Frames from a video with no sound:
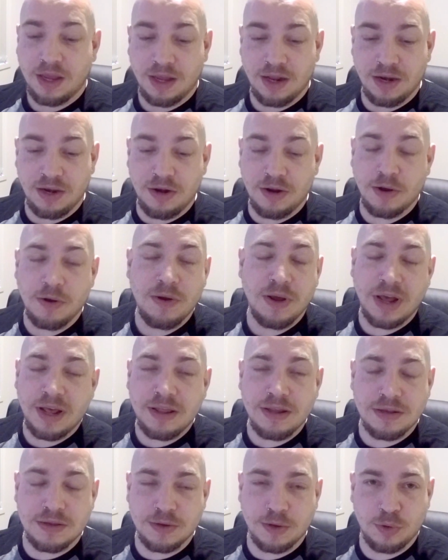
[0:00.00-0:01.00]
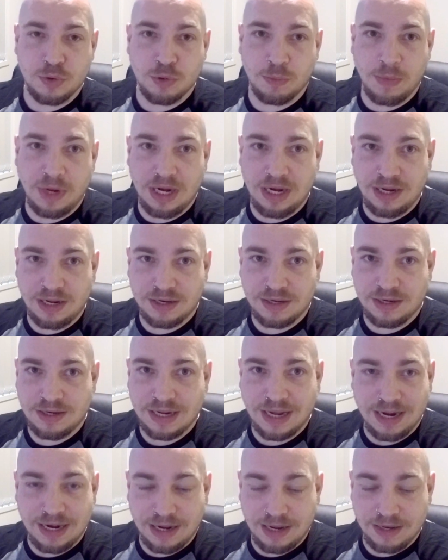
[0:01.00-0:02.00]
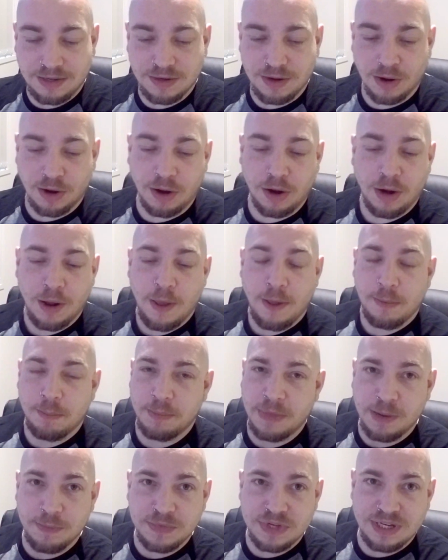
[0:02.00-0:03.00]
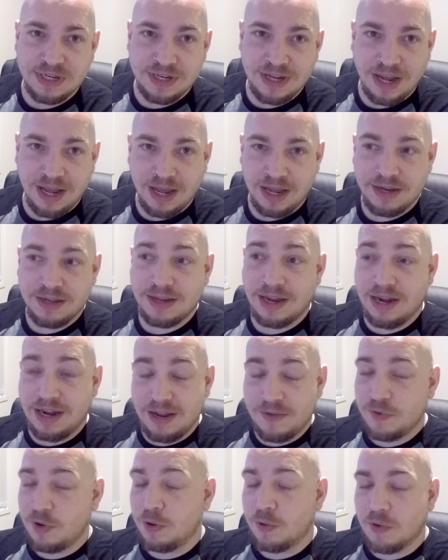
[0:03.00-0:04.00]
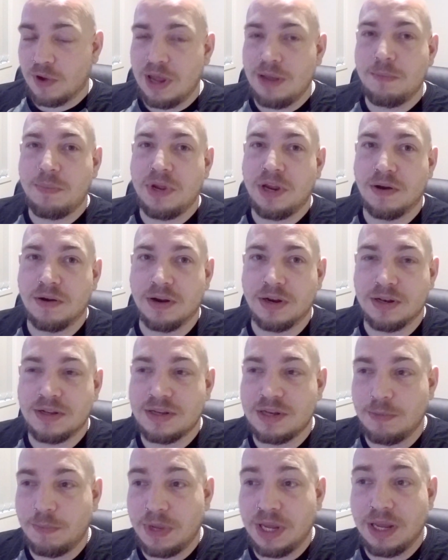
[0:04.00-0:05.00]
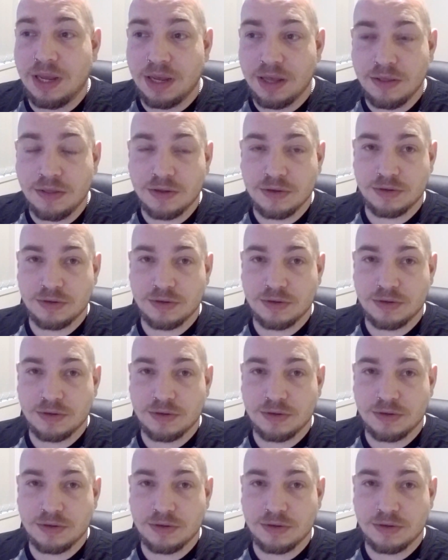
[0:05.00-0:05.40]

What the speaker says: No other social media to date has got mums and dads and even grandparents to be in the